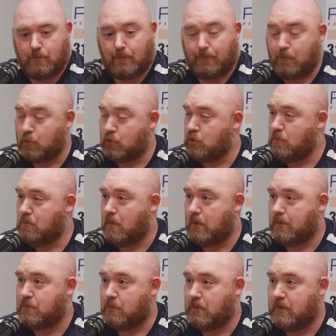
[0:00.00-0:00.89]
the first 2
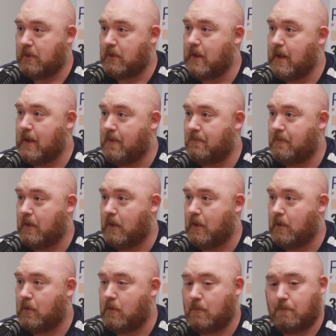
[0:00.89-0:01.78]
months, we did have
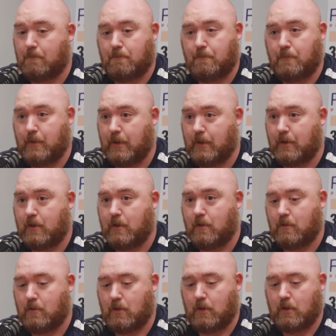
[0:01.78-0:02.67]
a big
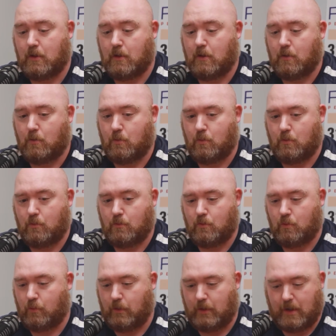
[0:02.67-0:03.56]

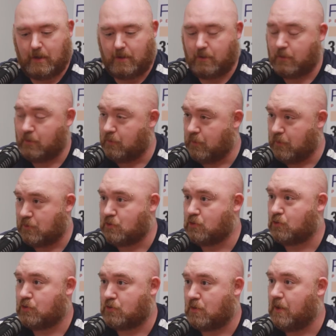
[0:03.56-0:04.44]
we had an
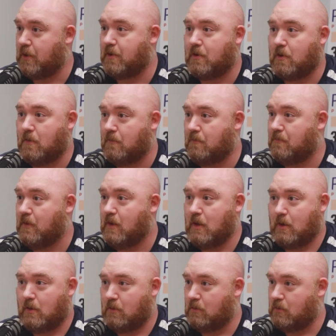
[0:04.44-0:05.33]
initial strike of
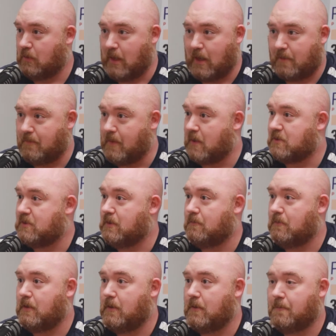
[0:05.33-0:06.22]
a lot of
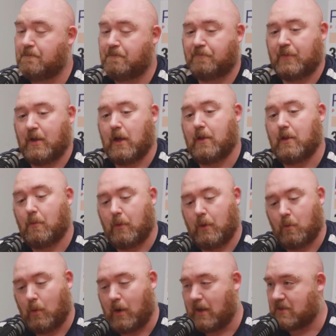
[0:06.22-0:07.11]
activity, and then
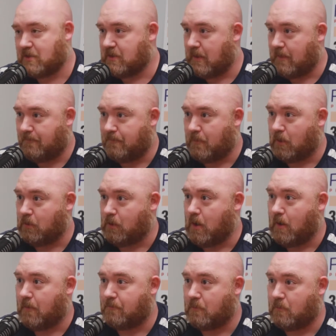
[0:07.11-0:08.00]
we watched that fall
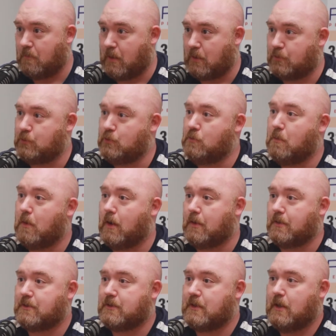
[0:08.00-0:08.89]
off for about 2
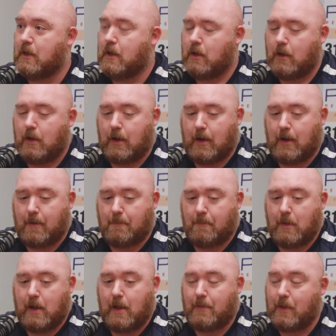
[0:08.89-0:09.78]
months.
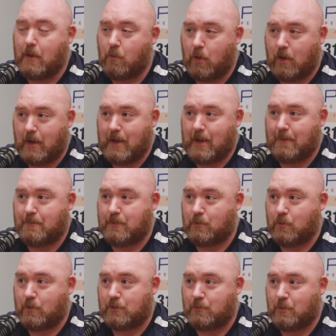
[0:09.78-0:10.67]
And then what
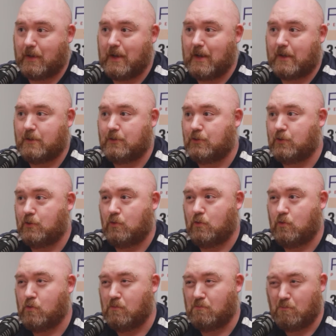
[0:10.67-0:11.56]
happened was we got
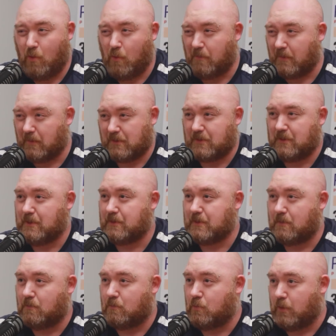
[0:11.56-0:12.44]
into moving season,